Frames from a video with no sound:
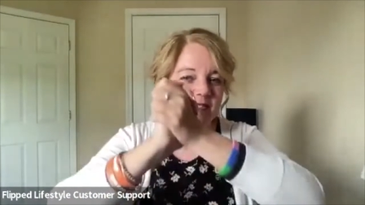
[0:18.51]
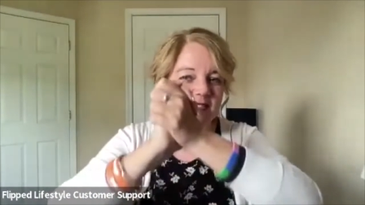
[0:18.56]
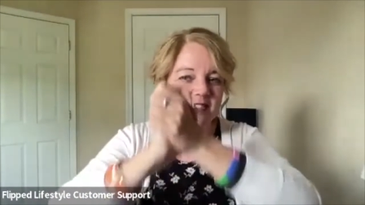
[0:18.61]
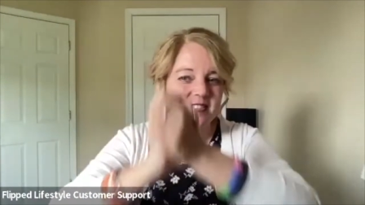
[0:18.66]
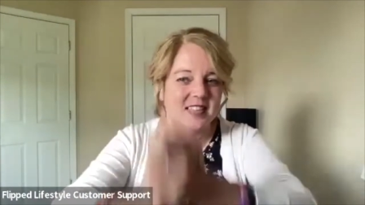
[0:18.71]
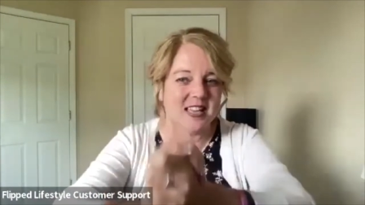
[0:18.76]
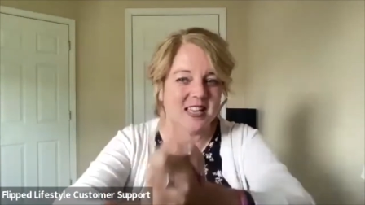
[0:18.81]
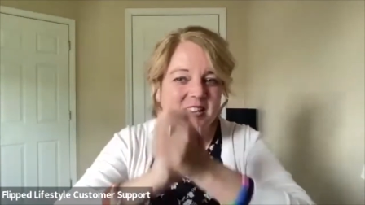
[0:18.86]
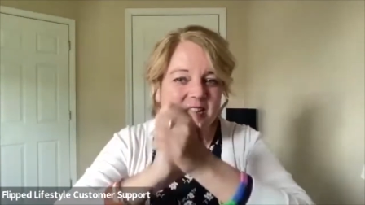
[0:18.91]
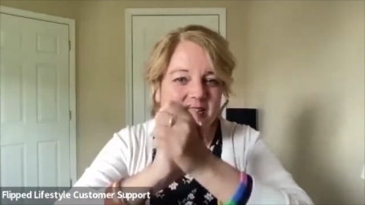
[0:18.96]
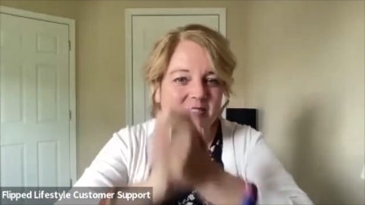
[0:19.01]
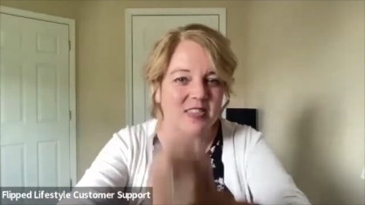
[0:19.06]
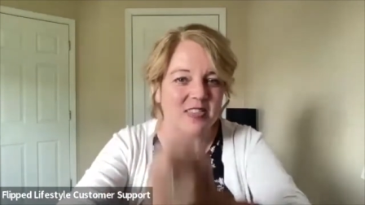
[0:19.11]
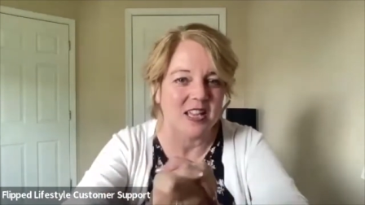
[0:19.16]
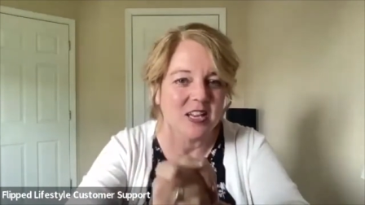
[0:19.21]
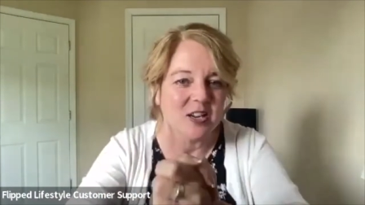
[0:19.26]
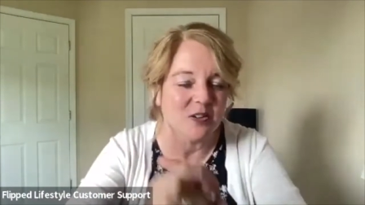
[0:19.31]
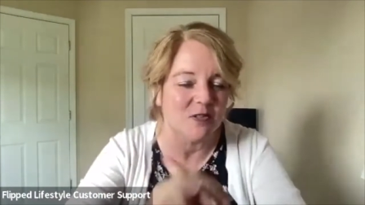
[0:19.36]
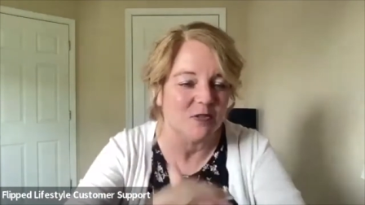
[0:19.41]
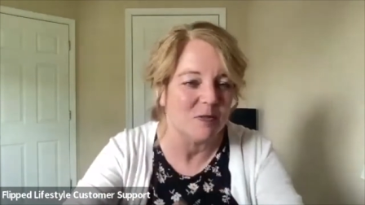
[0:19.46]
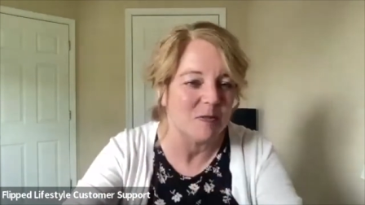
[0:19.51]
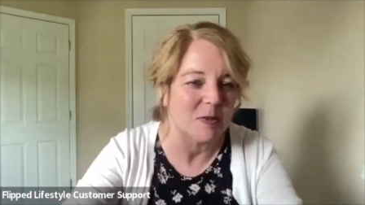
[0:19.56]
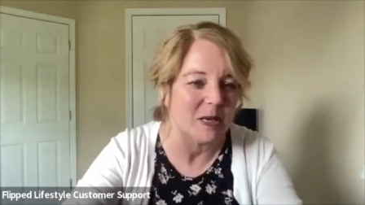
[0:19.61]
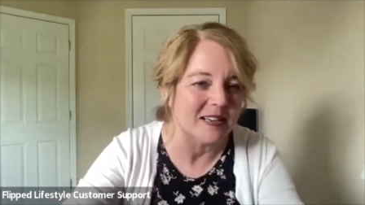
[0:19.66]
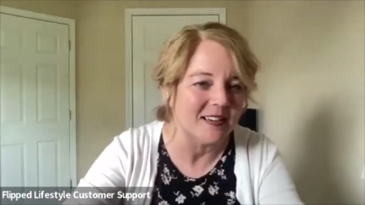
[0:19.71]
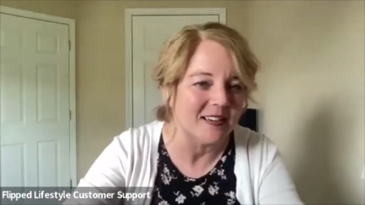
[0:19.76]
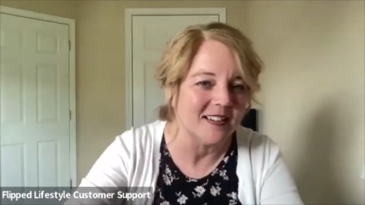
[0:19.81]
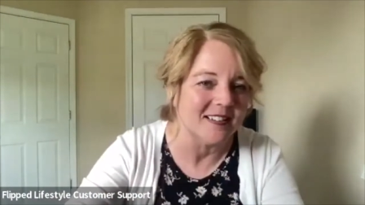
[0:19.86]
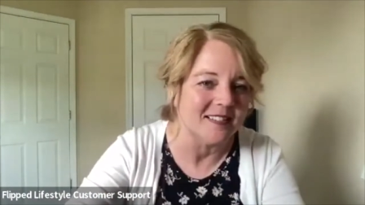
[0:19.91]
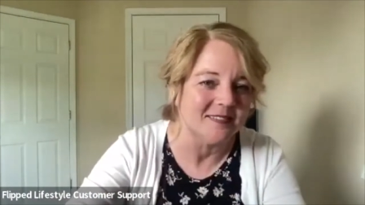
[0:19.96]
Thank you. Thank you for being
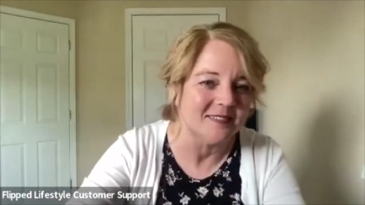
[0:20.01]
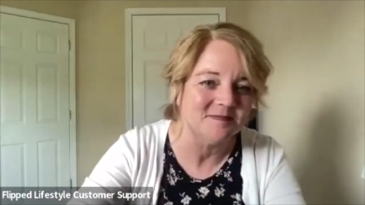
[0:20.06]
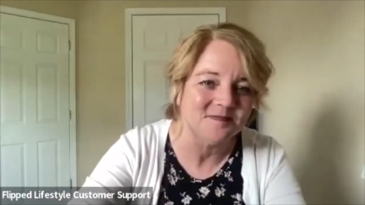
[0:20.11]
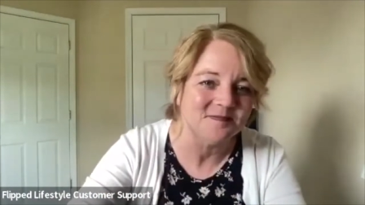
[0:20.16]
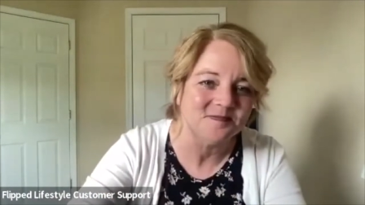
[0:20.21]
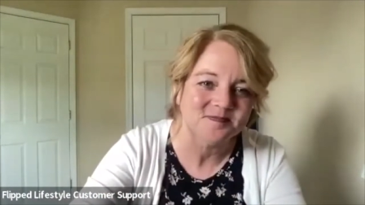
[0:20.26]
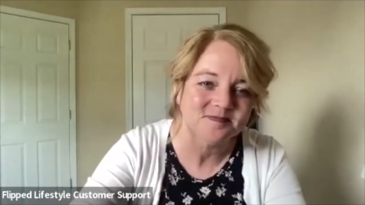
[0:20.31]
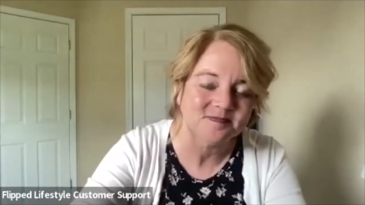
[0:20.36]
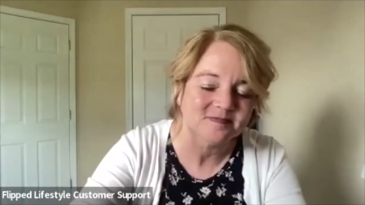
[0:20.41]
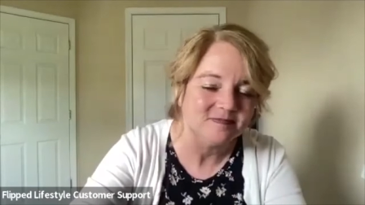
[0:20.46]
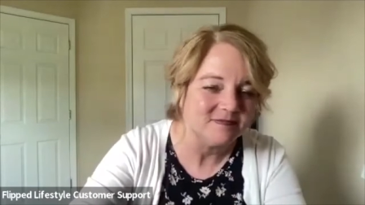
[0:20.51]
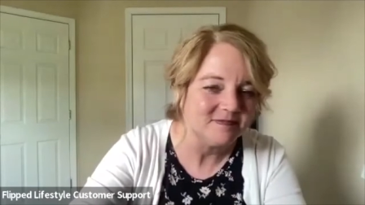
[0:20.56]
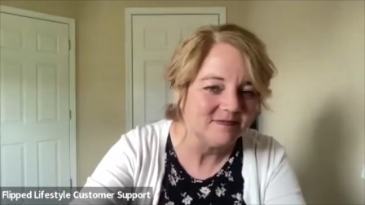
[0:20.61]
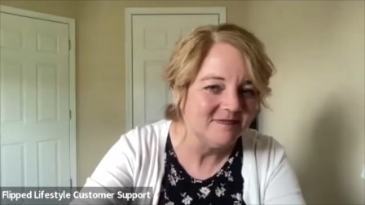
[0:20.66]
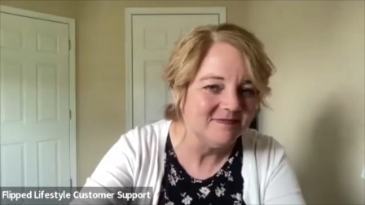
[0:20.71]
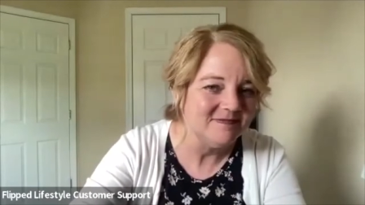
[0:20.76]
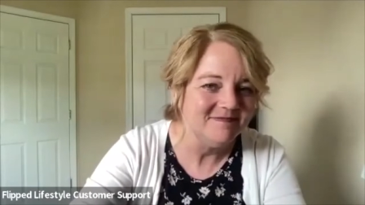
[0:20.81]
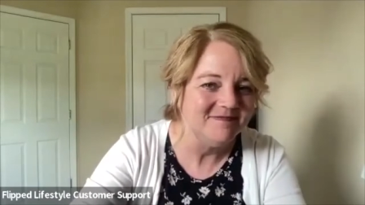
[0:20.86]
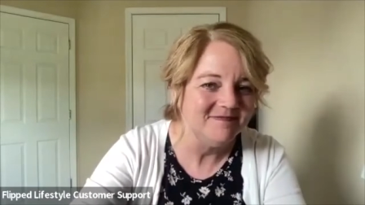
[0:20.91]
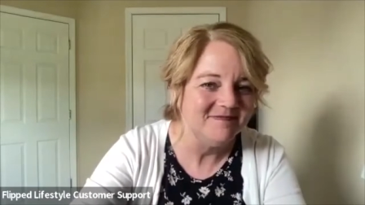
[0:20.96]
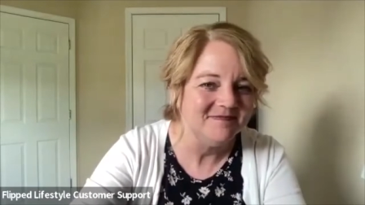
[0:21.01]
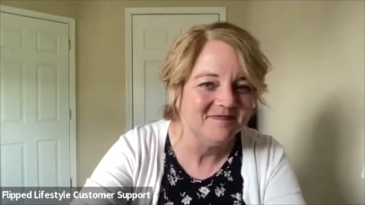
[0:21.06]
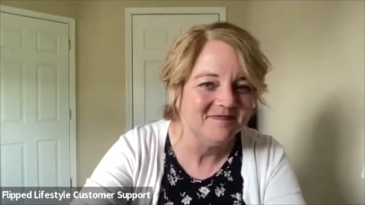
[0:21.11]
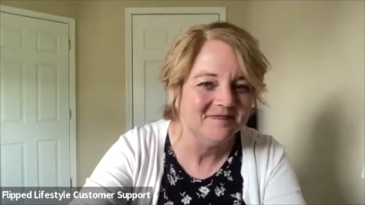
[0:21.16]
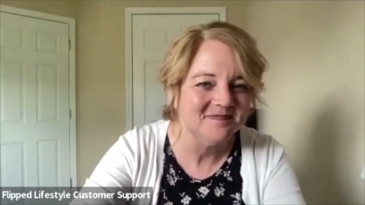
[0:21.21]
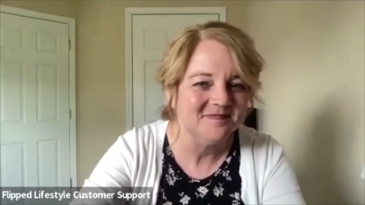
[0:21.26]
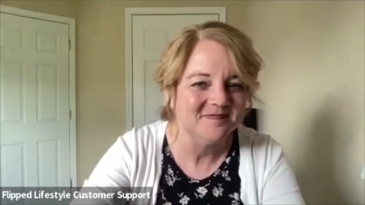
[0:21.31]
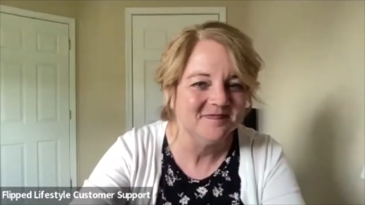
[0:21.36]
here. Thank